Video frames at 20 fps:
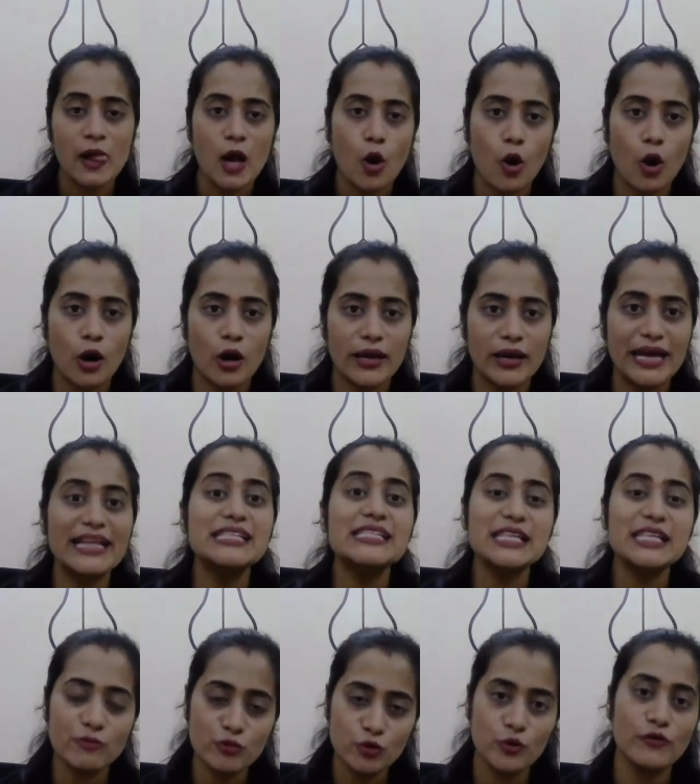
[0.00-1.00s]
Or else
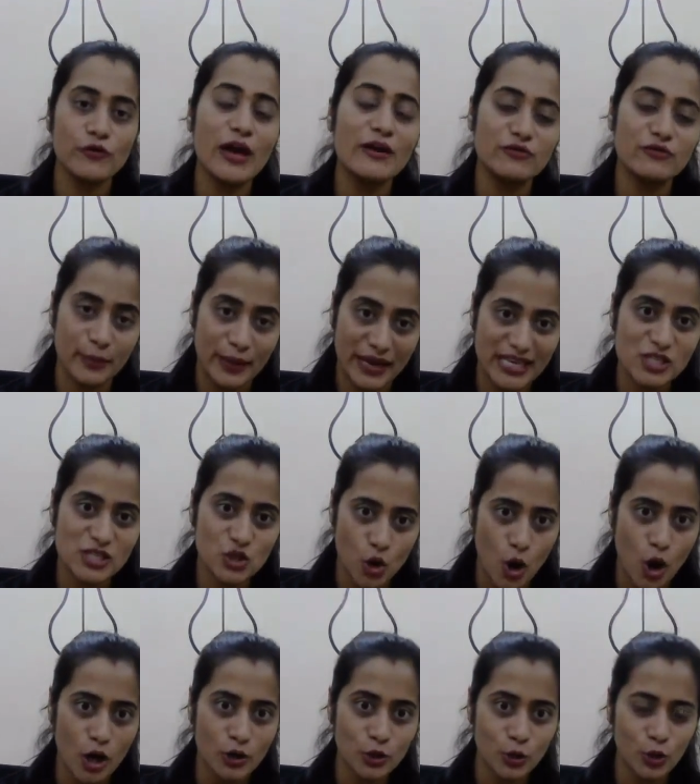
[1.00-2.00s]
if you have made
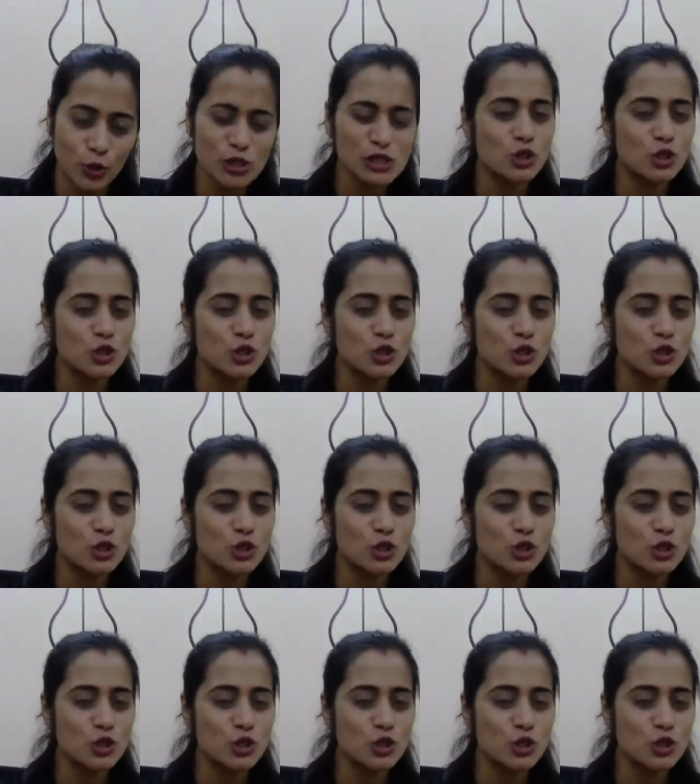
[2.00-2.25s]
your notes,